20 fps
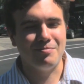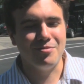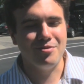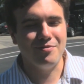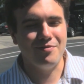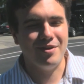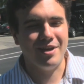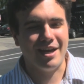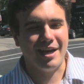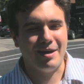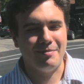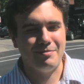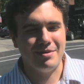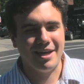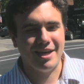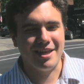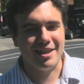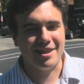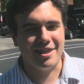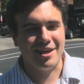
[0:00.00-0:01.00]
movie I'm
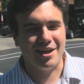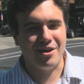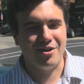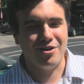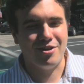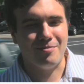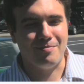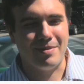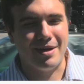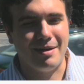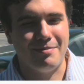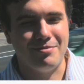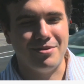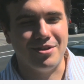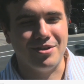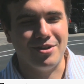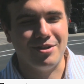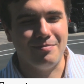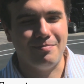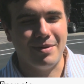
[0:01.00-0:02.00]
Not There, the Bob
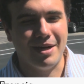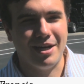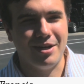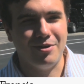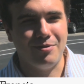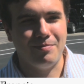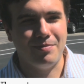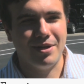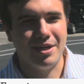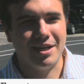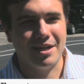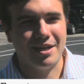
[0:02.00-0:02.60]
Dylan biopic,